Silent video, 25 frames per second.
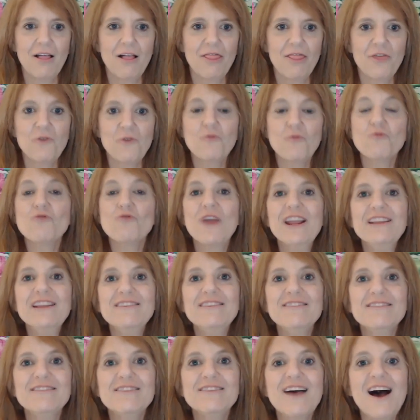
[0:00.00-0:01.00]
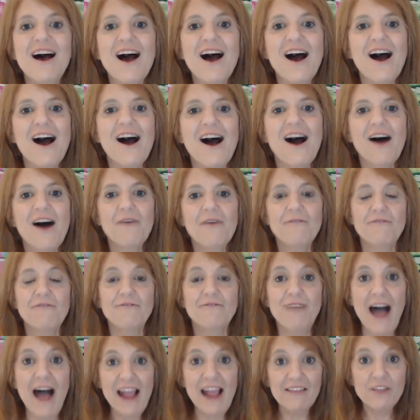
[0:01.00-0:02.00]
The rates of
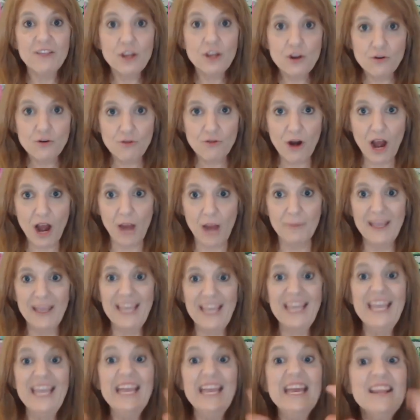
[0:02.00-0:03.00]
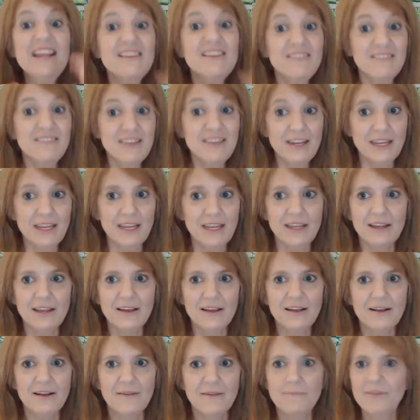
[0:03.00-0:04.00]
violent crime in a city
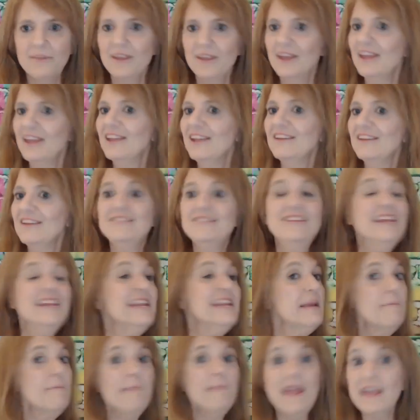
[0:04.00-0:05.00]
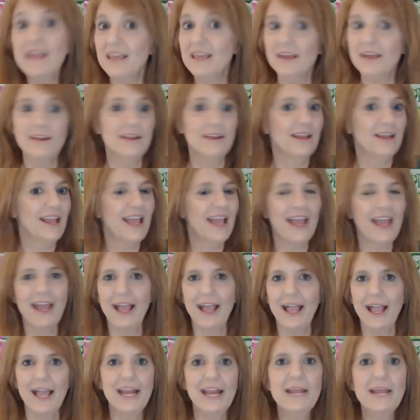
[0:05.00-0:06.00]
didn't make it
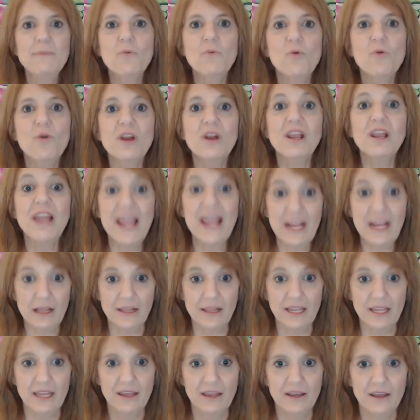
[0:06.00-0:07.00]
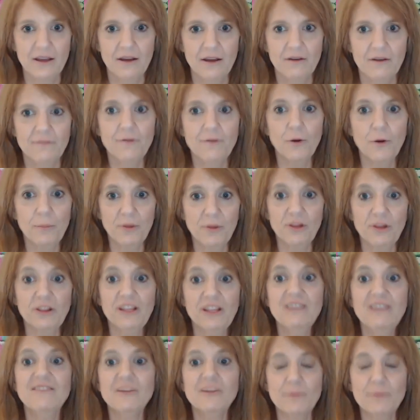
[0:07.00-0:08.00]
any more likely for
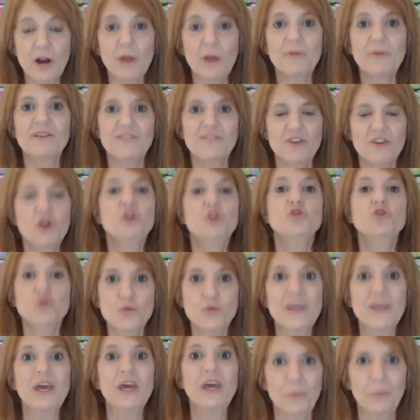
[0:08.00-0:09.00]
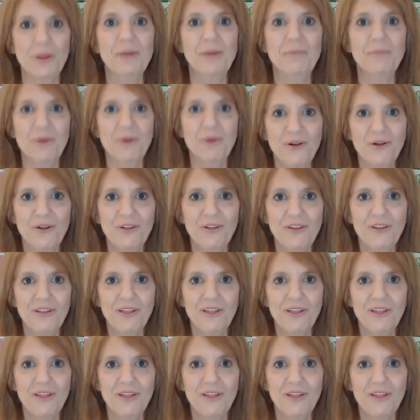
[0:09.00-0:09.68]
police departments to kill people.